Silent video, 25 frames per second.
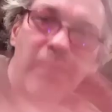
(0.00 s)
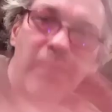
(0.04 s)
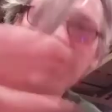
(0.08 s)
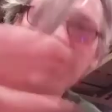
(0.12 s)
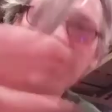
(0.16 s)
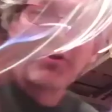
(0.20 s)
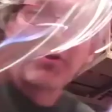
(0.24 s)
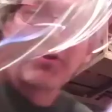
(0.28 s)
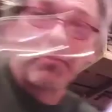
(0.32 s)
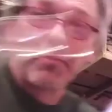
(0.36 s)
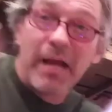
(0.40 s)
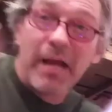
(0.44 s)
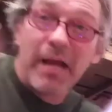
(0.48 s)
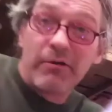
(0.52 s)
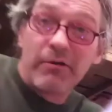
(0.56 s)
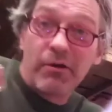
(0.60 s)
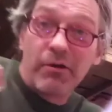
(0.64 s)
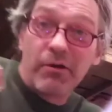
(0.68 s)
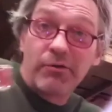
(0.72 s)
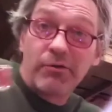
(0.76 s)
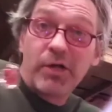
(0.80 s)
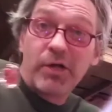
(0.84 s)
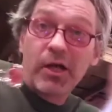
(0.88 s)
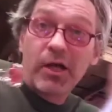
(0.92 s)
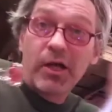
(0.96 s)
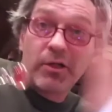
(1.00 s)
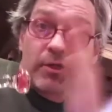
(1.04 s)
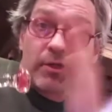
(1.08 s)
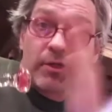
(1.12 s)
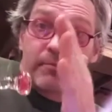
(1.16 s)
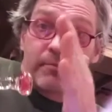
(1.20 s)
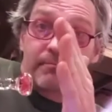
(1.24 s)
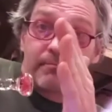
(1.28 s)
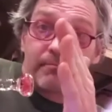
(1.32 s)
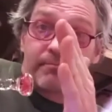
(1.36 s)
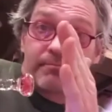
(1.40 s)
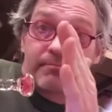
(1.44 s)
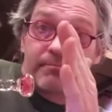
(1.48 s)
going to do the background color
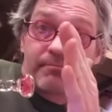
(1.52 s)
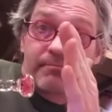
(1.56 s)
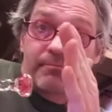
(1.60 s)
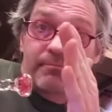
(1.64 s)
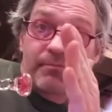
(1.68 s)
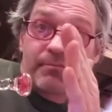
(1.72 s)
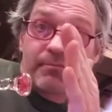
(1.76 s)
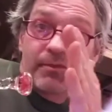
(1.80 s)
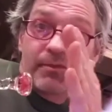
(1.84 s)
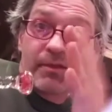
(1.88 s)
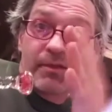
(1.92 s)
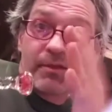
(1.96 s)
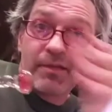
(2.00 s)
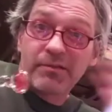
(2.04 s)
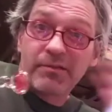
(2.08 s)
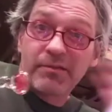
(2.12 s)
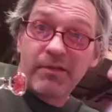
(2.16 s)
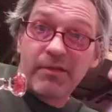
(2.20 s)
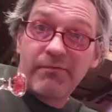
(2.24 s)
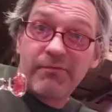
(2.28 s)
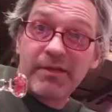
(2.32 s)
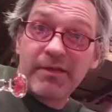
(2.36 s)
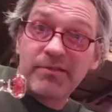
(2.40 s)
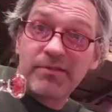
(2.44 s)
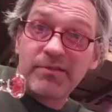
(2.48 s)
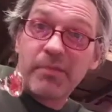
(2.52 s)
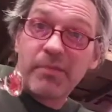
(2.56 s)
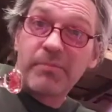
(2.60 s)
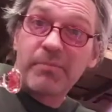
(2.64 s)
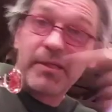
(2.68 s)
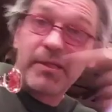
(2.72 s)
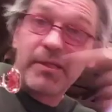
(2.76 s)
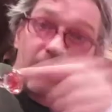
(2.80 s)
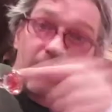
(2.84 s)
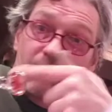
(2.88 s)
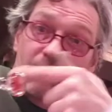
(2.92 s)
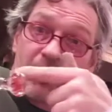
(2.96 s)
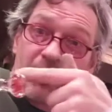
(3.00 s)
that's going to face up
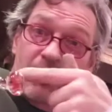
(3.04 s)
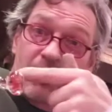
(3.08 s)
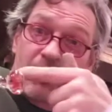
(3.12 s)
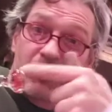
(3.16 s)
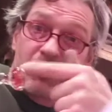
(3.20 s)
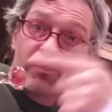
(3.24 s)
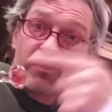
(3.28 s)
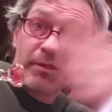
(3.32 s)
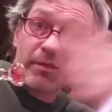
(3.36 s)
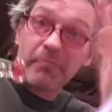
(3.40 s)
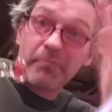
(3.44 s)
into the flower.